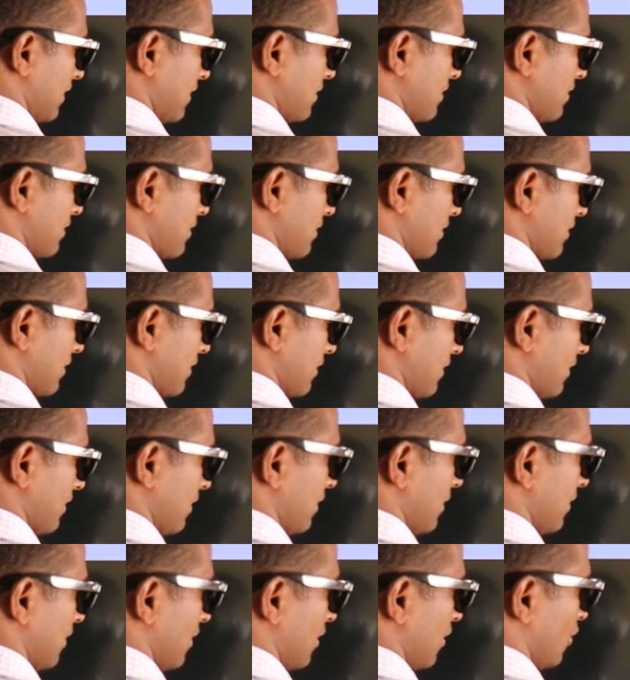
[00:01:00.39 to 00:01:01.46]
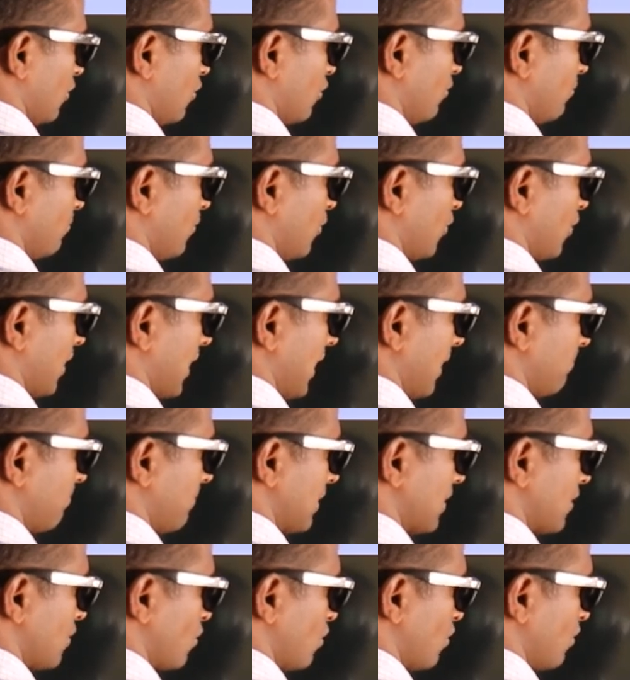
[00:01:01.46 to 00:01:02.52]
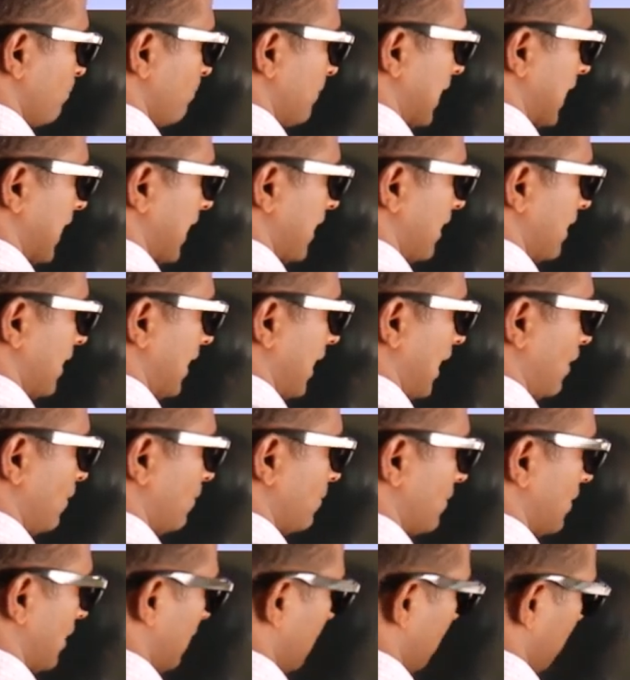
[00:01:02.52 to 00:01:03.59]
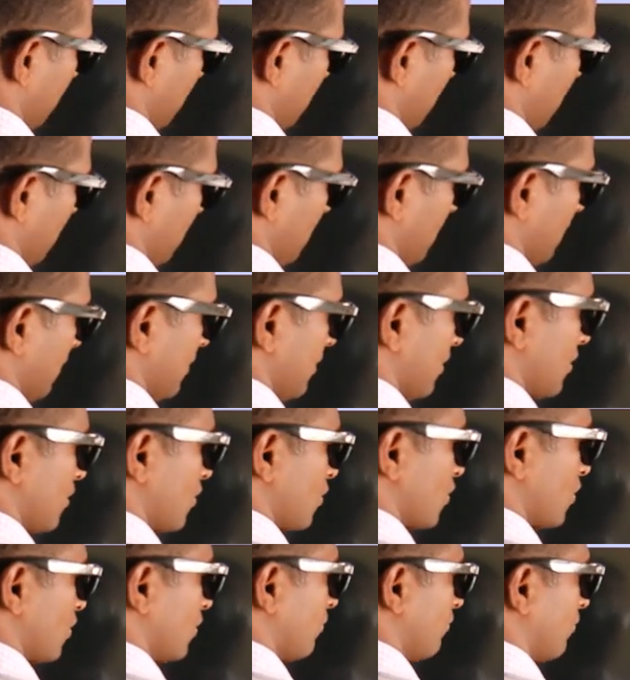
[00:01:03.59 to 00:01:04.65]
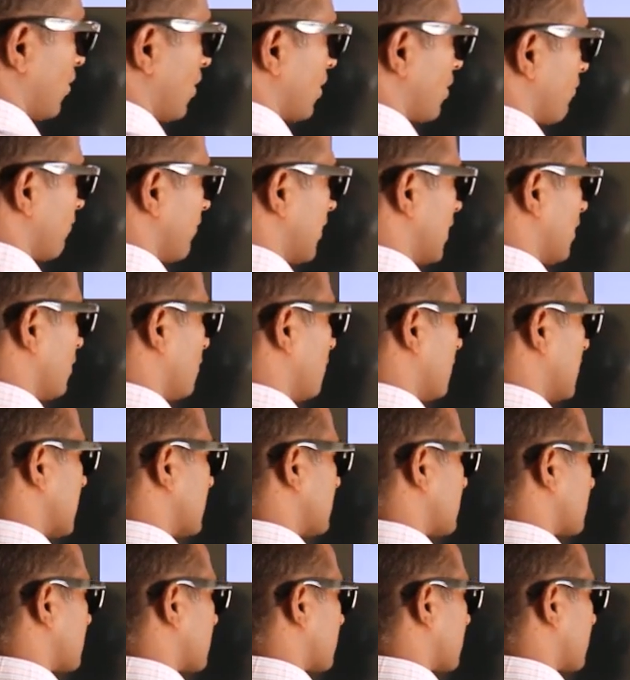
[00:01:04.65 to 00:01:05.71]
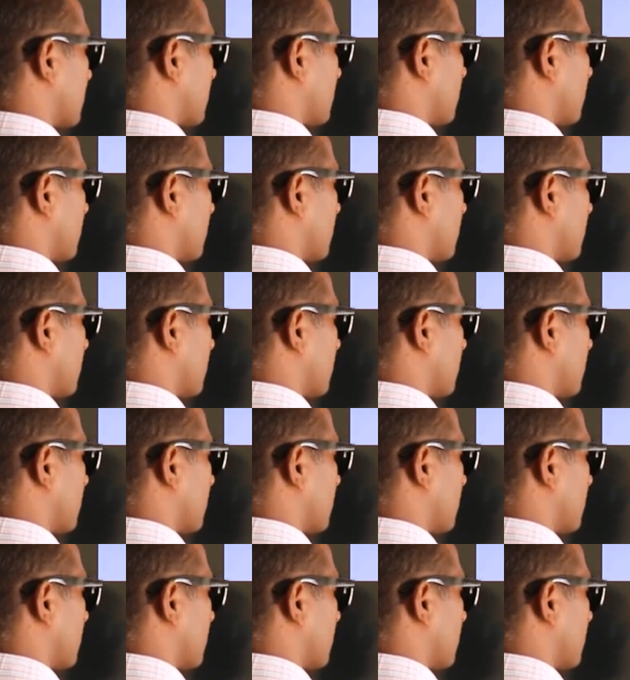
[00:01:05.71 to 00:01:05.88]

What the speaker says: this, no more numbers to bring it down. So what we do is,